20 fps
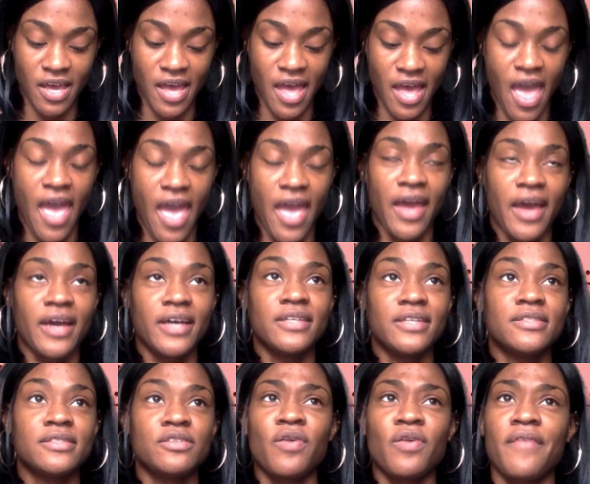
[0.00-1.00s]

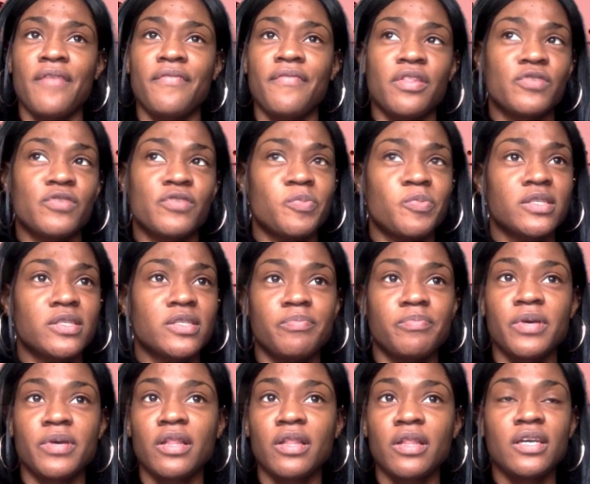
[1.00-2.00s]
and have other
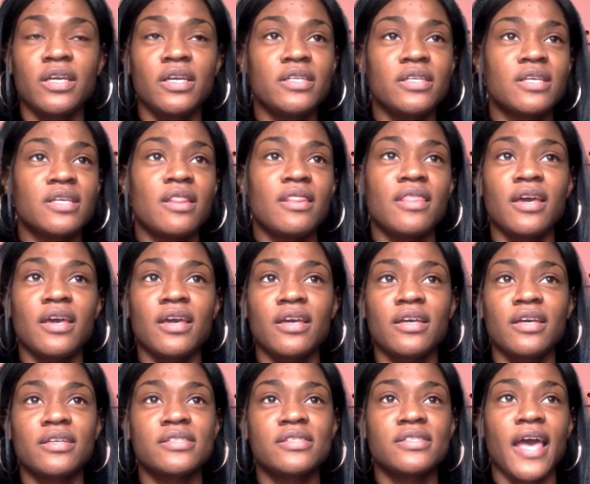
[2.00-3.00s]
responsibilities and
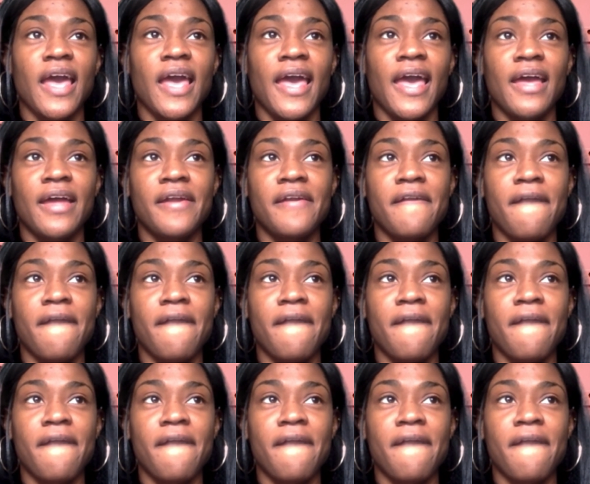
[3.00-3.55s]
things, and